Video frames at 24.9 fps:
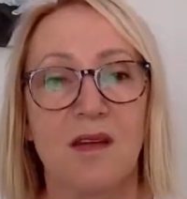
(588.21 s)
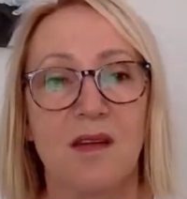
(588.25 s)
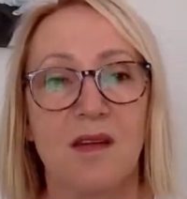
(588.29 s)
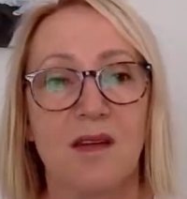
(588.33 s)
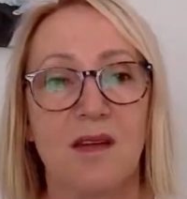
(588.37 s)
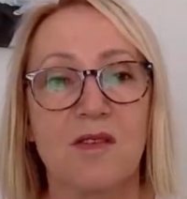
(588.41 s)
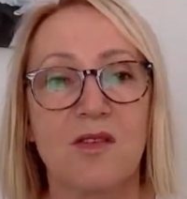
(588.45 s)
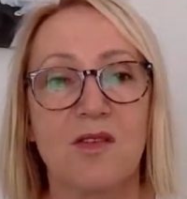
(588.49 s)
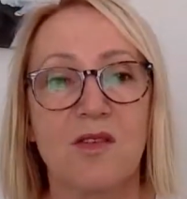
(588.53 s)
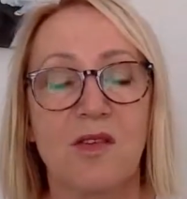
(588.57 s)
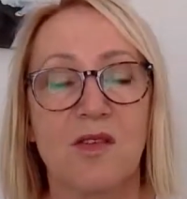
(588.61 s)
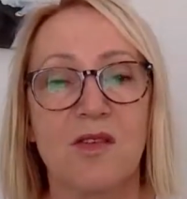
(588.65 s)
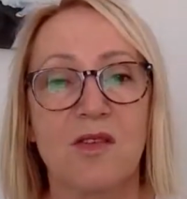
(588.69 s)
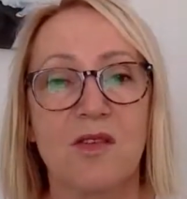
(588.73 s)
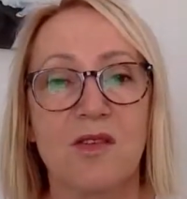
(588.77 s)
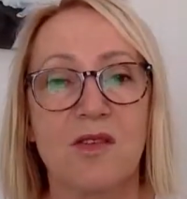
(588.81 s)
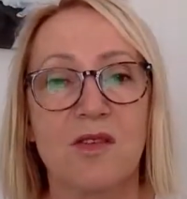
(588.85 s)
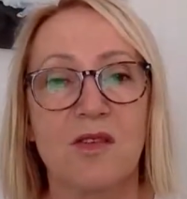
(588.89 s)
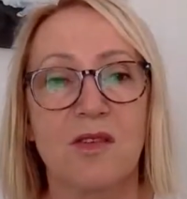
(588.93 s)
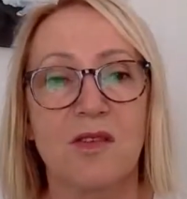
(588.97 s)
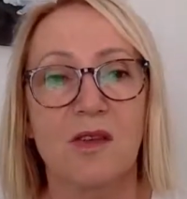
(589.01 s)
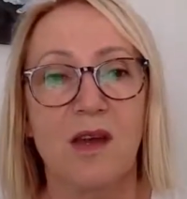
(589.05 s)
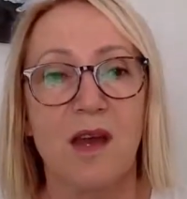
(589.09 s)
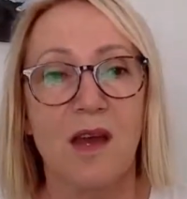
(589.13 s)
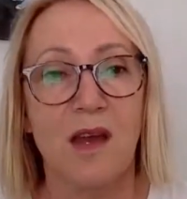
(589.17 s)
He's got
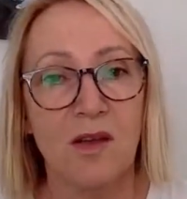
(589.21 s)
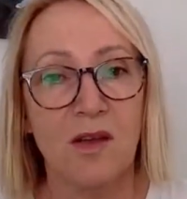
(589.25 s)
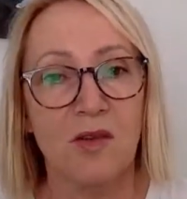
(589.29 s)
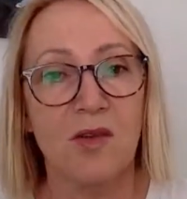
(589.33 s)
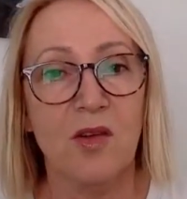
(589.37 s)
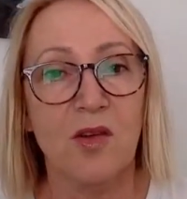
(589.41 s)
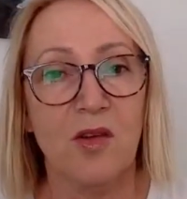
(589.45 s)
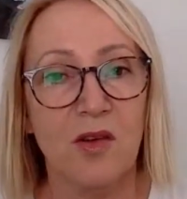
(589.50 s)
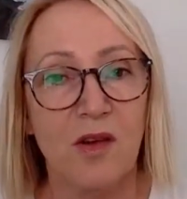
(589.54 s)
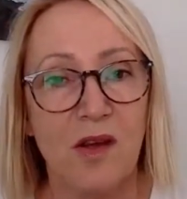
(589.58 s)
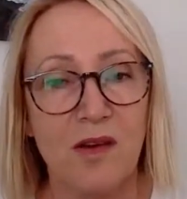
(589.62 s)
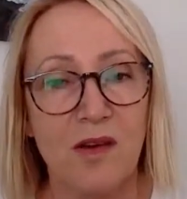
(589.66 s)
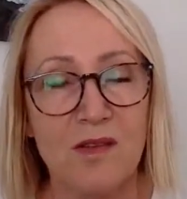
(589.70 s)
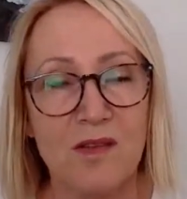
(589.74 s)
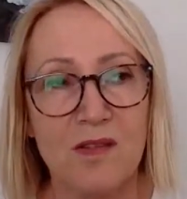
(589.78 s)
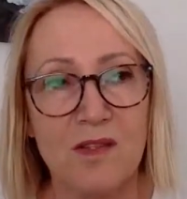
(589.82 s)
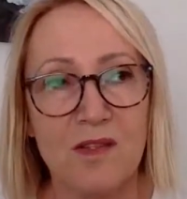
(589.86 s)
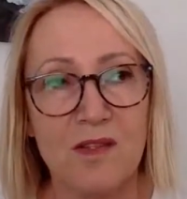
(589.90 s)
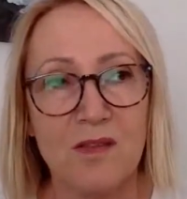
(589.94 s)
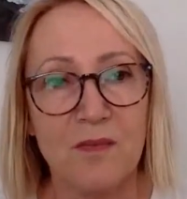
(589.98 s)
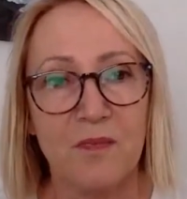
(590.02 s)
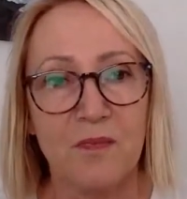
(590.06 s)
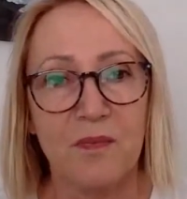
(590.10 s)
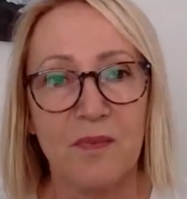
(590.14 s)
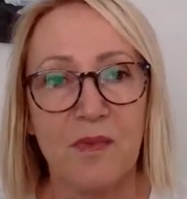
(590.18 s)
His hand on
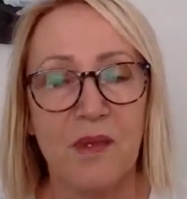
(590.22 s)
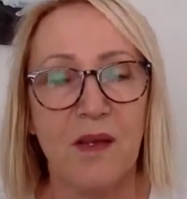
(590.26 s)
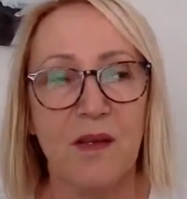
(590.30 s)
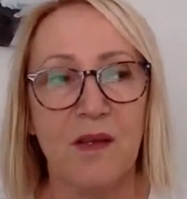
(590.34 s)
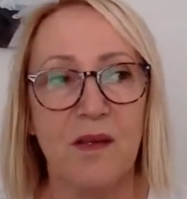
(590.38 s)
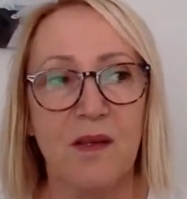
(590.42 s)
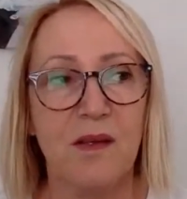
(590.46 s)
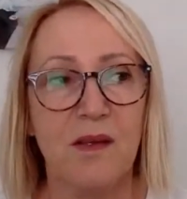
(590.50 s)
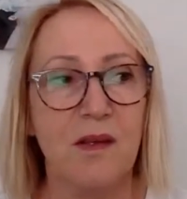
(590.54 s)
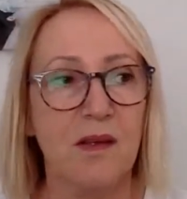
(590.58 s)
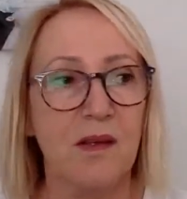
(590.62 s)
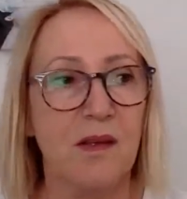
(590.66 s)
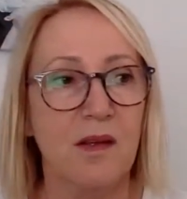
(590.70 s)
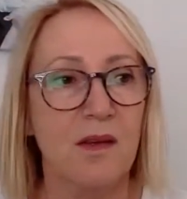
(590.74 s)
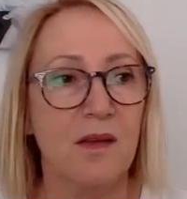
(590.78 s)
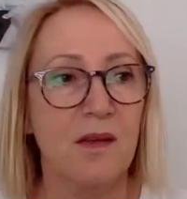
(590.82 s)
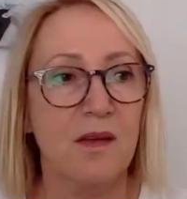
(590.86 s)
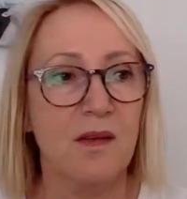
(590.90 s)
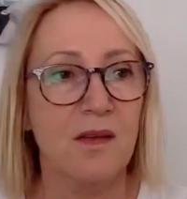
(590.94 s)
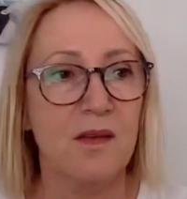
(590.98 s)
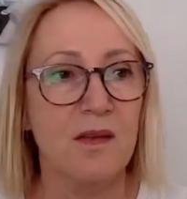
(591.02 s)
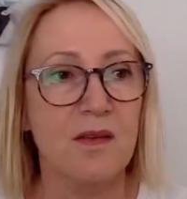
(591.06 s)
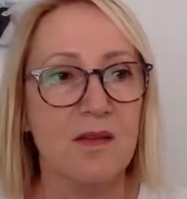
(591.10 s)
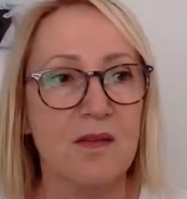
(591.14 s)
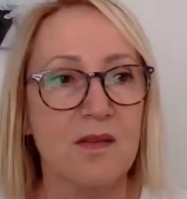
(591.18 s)
us, He
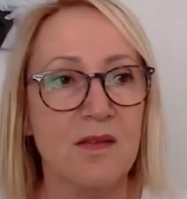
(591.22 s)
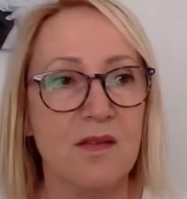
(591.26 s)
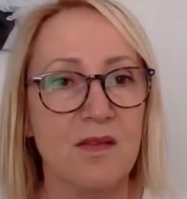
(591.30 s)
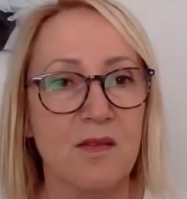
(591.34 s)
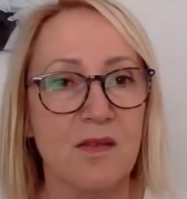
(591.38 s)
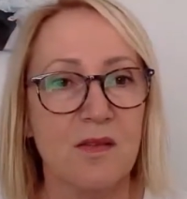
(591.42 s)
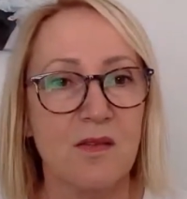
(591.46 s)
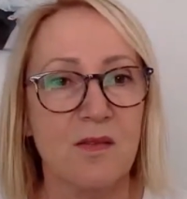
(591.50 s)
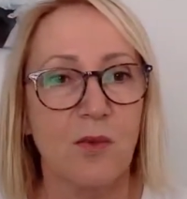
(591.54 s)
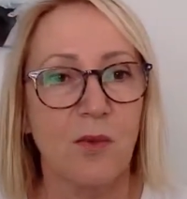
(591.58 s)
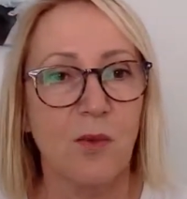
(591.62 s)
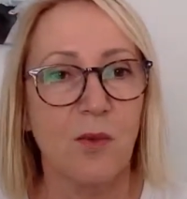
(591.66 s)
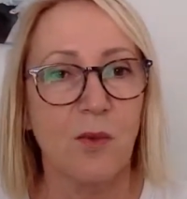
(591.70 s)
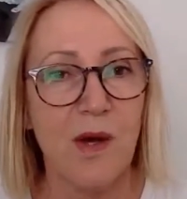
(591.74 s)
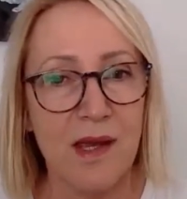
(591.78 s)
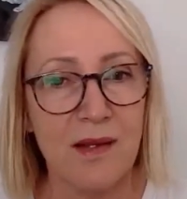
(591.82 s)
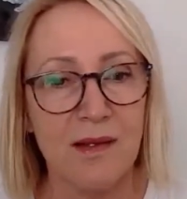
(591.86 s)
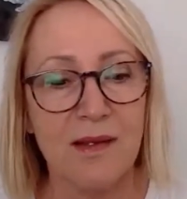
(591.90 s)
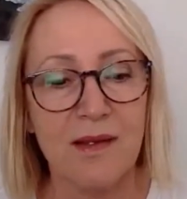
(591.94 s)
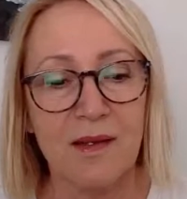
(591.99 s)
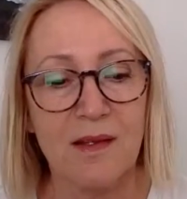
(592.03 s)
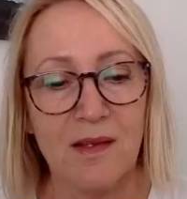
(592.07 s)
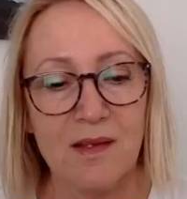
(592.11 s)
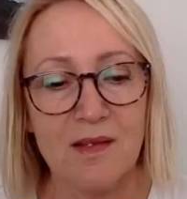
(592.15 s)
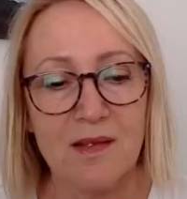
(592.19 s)
is
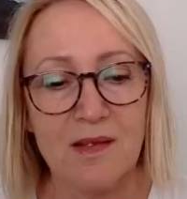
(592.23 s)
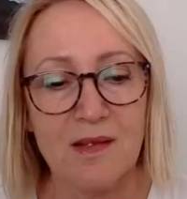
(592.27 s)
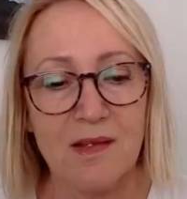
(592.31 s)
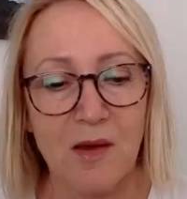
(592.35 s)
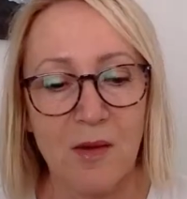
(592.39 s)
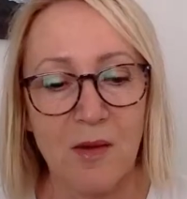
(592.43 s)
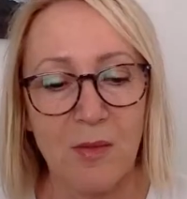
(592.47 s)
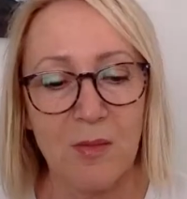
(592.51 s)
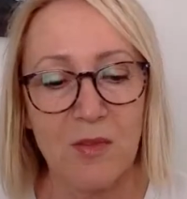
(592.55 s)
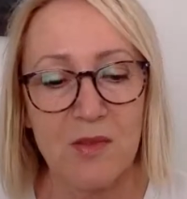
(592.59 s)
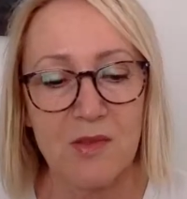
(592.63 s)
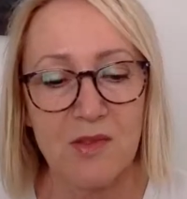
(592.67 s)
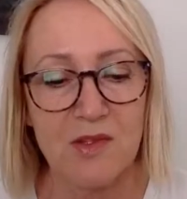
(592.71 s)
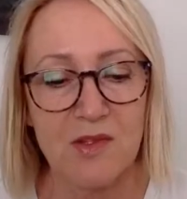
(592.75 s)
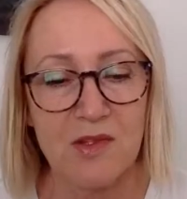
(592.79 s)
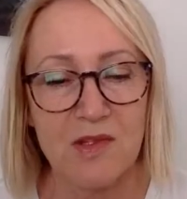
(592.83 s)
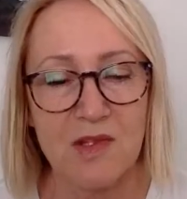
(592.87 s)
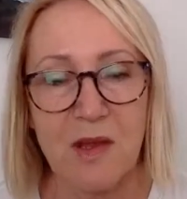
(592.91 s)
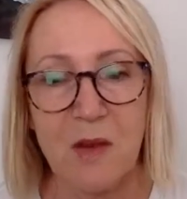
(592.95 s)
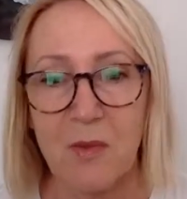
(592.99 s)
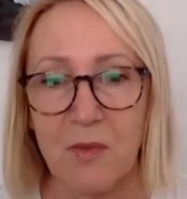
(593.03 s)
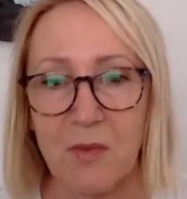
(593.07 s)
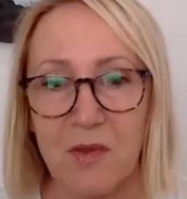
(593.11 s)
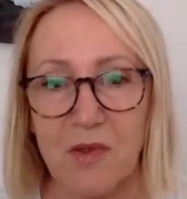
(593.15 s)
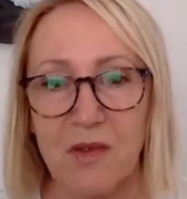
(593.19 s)
waking us up to
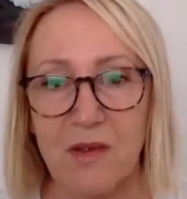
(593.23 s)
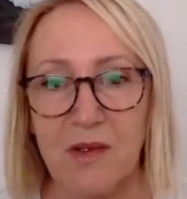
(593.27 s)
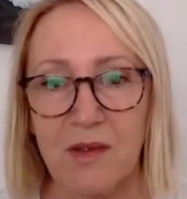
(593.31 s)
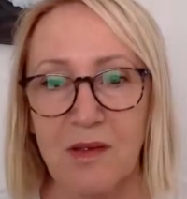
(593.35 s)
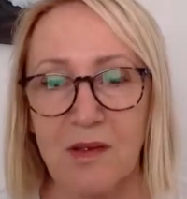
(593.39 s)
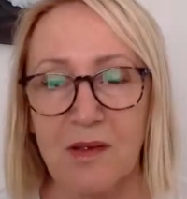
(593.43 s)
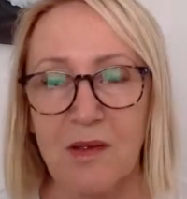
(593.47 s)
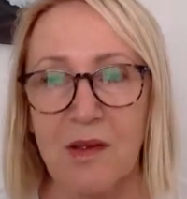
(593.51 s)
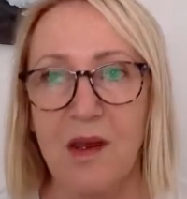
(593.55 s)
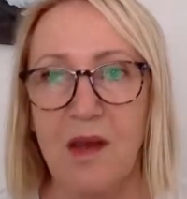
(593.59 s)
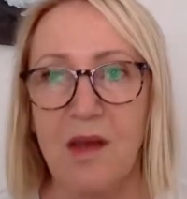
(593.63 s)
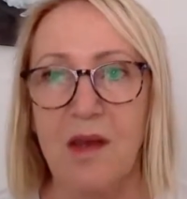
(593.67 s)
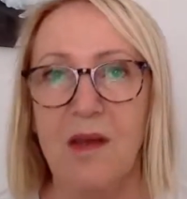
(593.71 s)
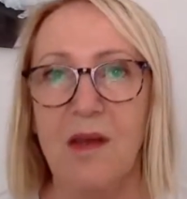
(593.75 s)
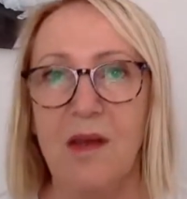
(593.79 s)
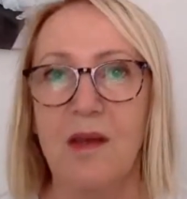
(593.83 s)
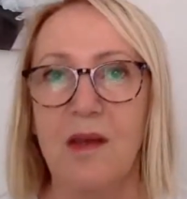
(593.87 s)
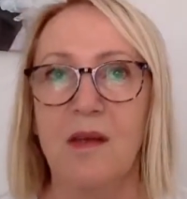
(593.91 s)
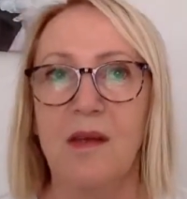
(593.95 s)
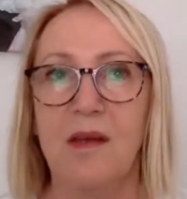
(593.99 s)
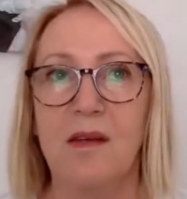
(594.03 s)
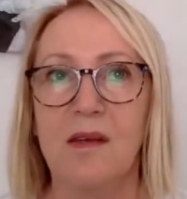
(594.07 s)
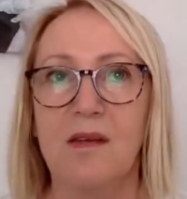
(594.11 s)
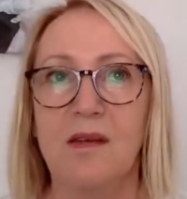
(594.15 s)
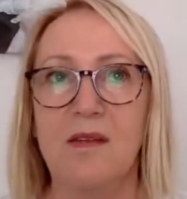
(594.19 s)
something
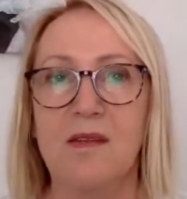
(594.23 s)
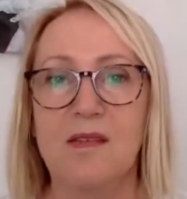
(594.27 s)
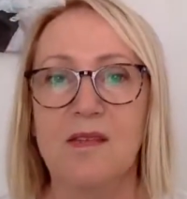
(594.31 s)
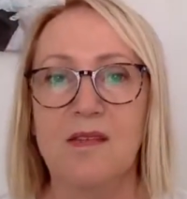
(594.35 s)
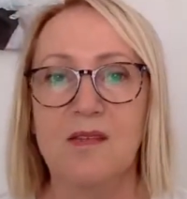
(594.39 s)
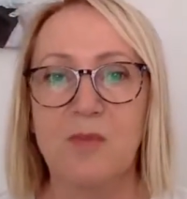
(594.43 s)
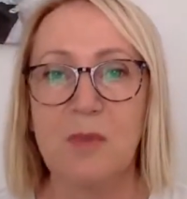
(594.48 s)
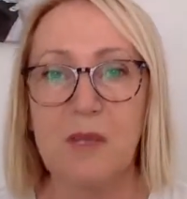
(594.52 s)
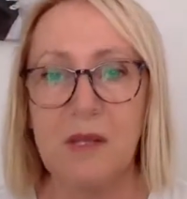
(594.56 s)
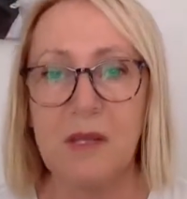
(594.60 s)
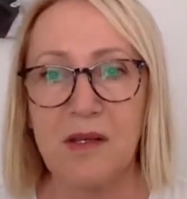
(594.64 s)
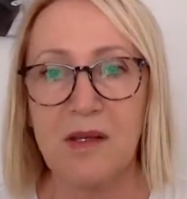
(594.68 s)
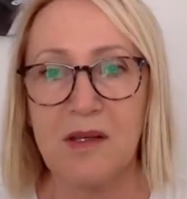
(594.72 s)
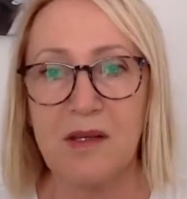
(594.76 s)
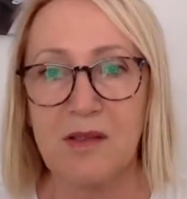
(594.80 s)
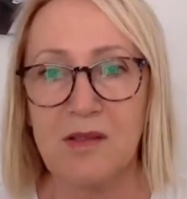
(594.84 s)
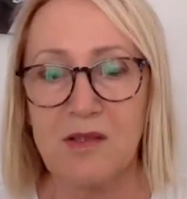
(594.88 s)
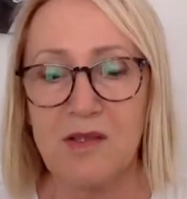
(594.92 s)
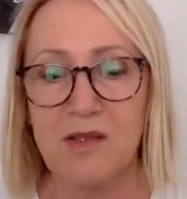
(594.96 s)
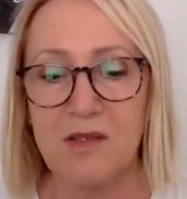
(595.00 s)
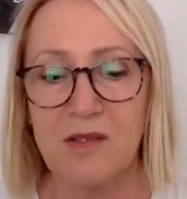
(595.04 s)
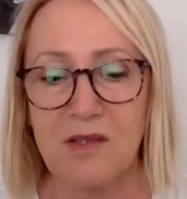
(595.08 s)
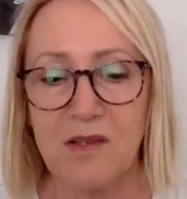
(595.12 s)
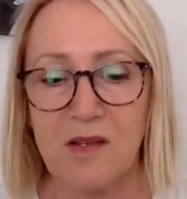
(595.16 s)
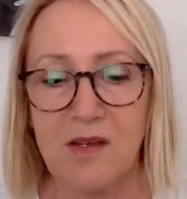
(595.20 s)
He's speaking
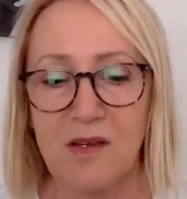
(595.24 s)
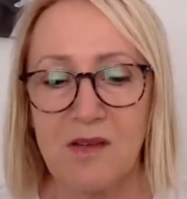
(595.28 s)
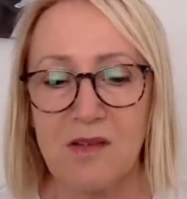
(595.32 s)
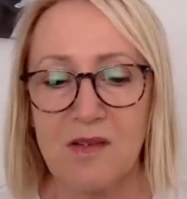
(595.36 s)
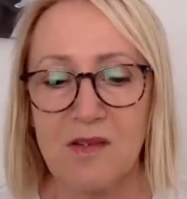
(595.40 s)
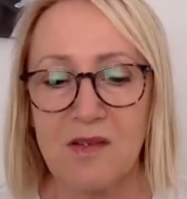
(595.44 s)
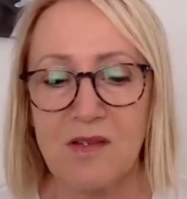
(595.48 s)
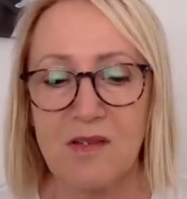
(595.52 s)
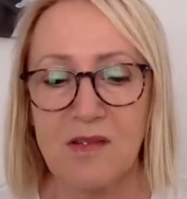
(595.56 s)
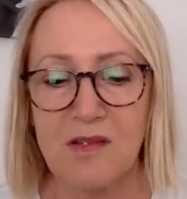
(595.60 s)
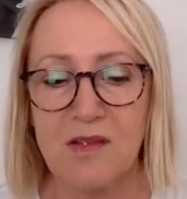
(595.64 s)
to us.